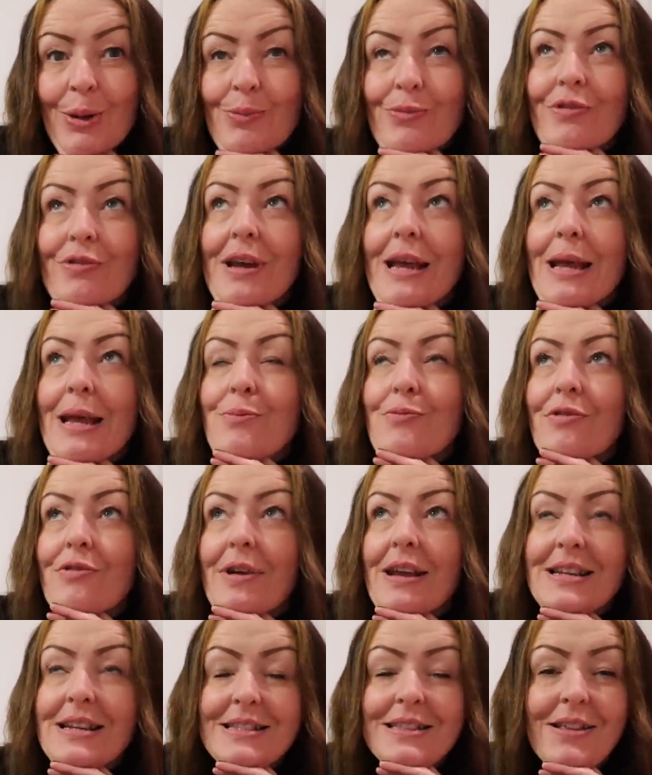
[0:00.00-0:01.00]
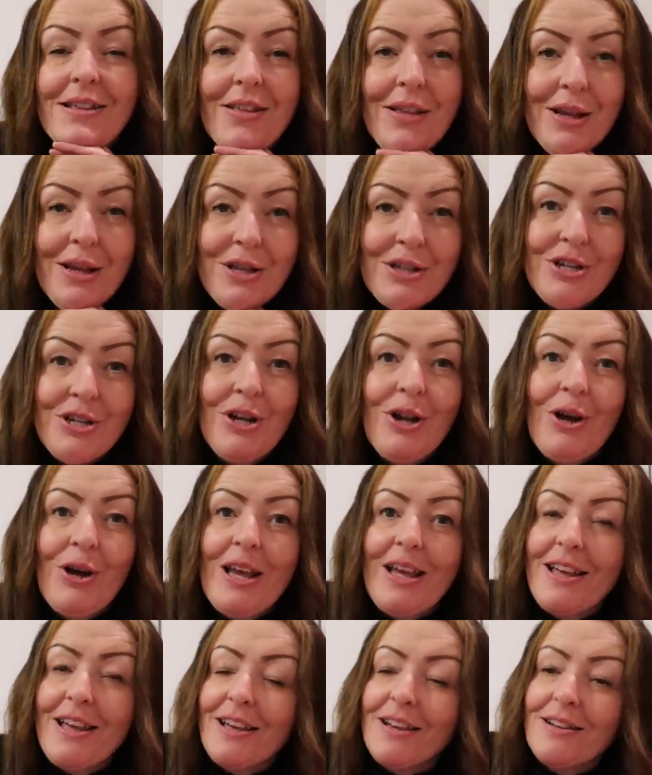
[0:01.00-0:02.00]
the things you
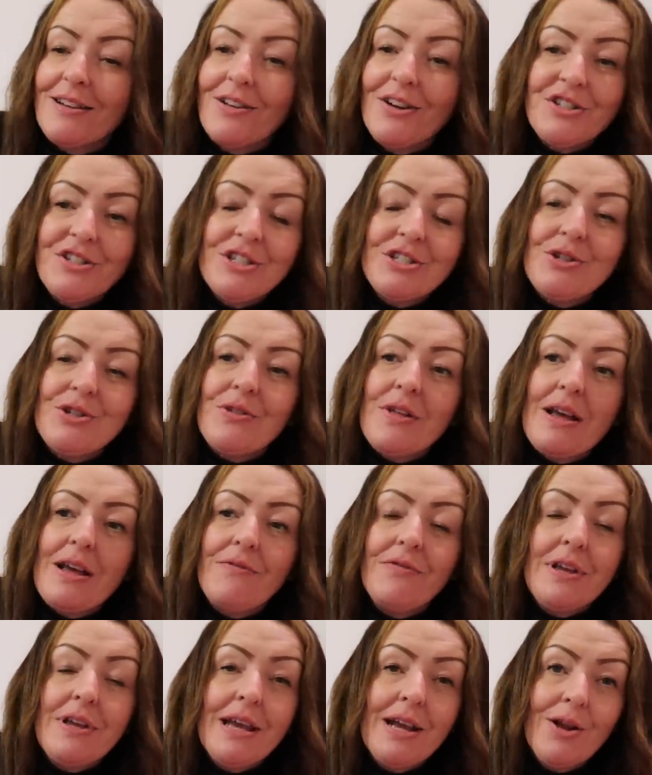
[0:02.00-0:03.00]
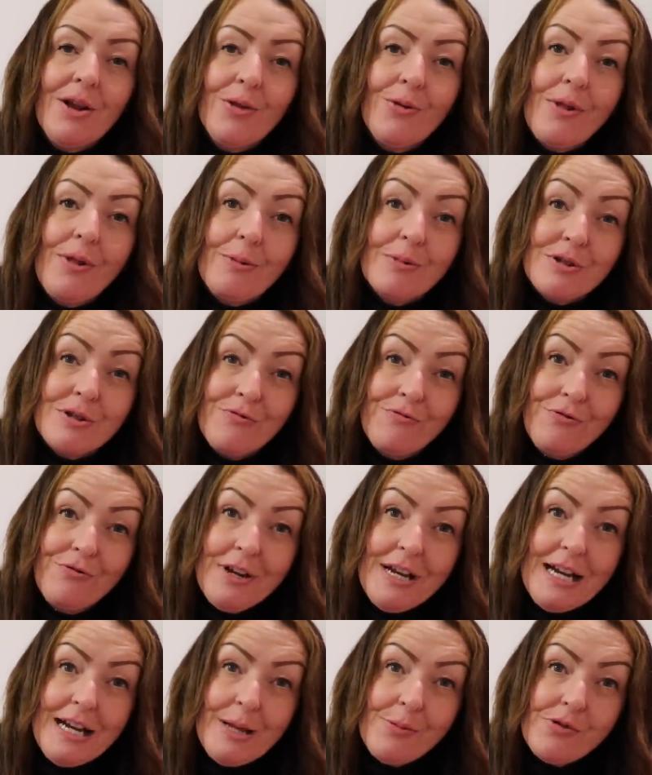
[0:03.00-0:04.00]
like, and I just do that every year, and I thought that was a
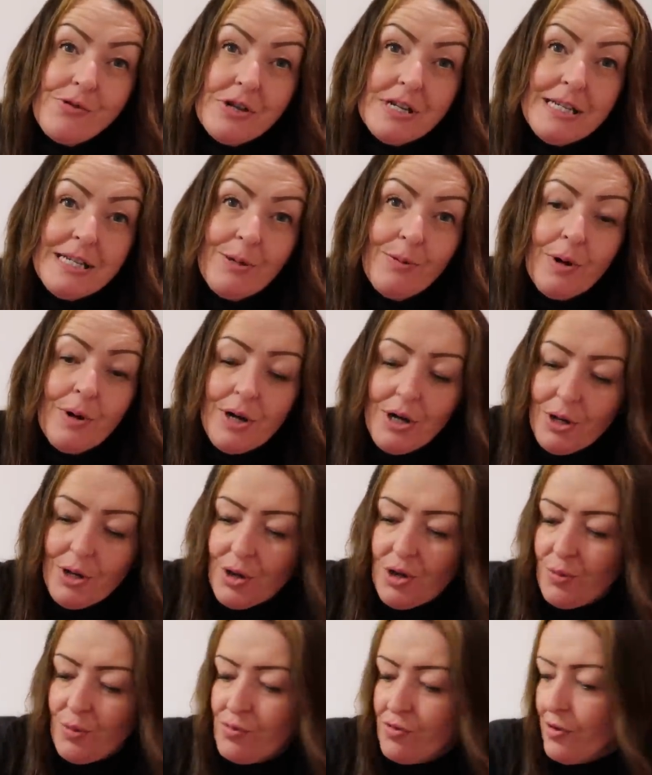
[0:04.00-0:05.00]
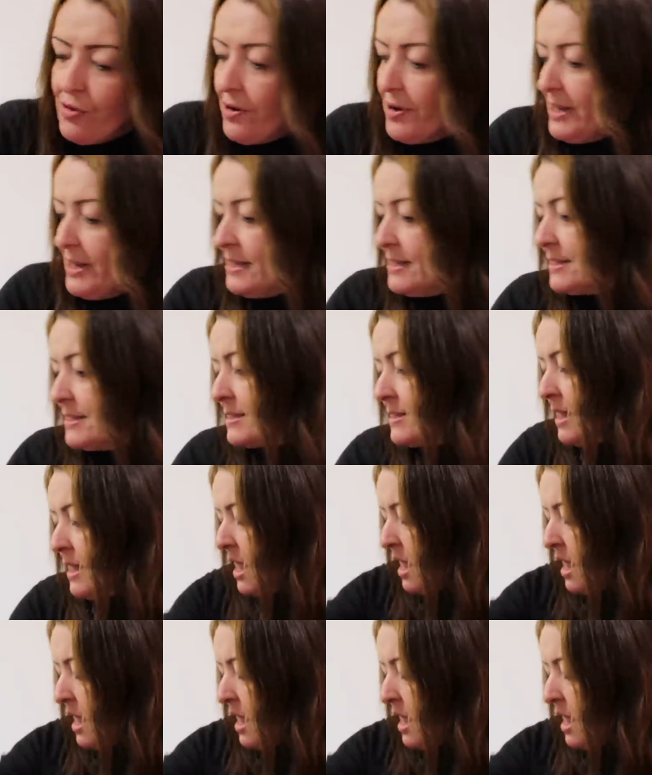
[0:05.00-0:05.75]
really pretty one and a good price.